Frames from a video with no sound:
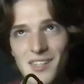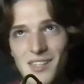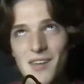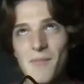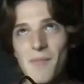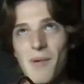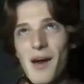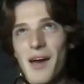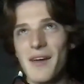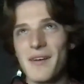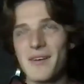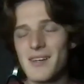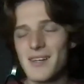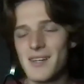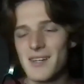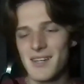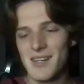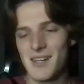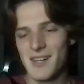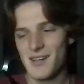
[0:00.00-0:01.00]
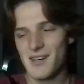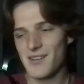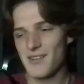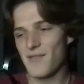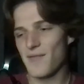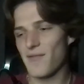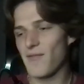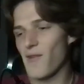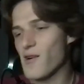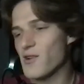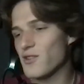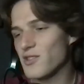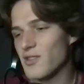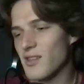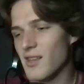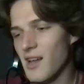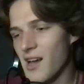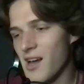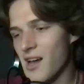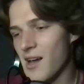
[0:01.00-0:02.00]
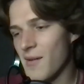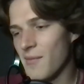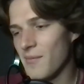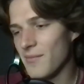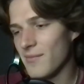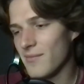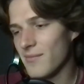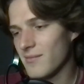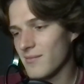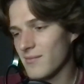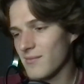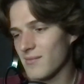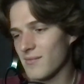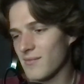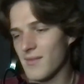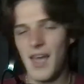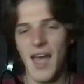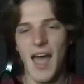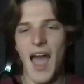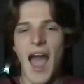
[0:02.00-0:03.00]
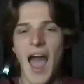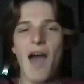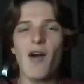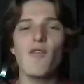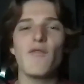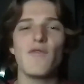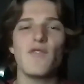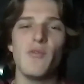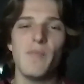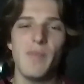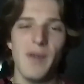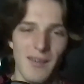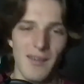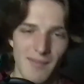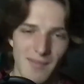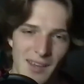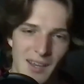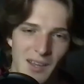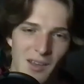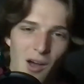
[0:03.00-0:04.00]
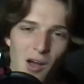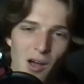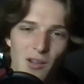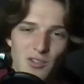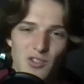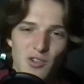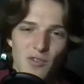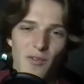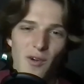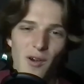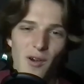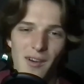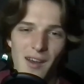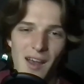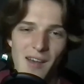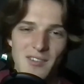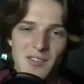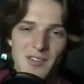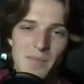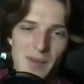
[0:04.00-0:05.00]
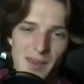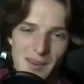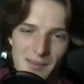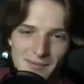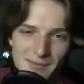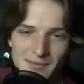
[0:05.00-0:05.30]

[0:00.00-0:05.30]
But first, how have you been in college so far? How's it been?